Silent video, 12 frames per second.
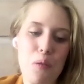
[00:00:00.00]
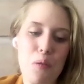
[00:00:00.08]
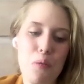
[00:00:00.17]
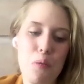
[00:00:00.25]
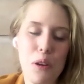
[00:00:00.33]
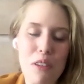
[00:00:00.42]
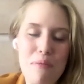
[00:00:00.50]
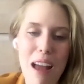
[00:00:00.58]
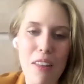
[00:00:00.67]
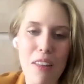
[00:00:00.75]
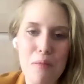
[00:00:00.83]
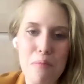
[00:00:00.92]
Word of
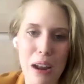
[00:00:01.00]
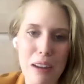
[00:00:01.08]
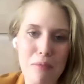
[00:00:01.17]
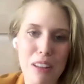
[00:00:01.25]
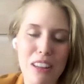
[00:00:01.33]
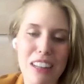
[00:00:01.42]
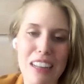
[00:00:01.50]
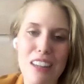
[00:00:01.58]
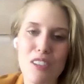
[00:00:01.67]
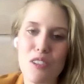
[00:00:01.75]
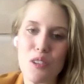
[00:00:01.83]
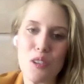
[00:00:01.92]
mouth and brand building
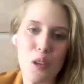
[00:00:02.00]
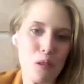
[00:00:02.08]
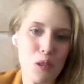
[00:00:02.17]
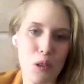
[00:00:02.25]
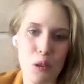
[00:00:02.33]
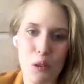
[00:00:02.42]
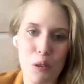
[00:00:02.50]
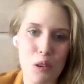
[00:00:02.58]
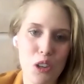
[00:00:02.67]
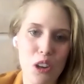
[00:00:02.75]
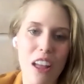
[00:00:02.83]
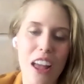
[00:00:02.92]
is so, so crucial.